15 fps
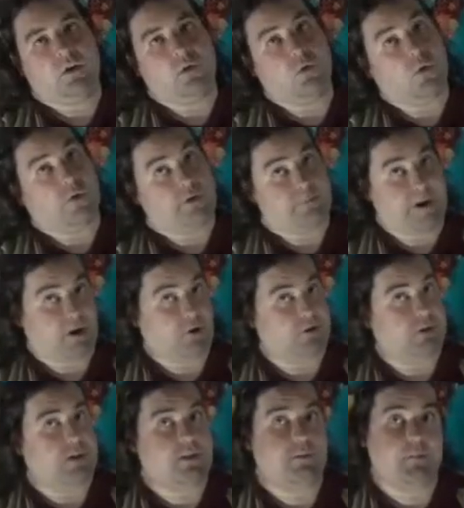who are
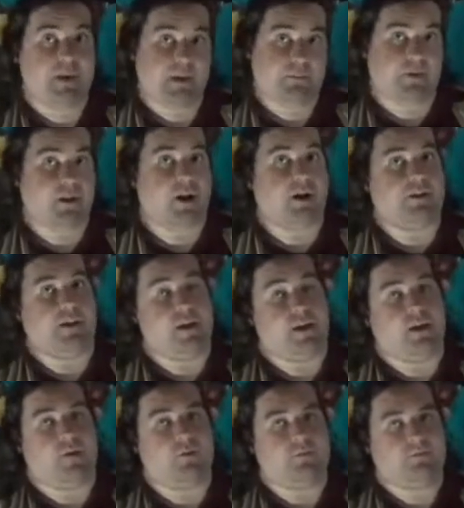apparently the B-plot
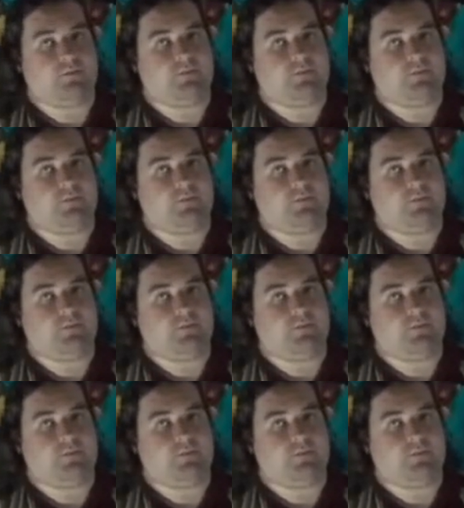now.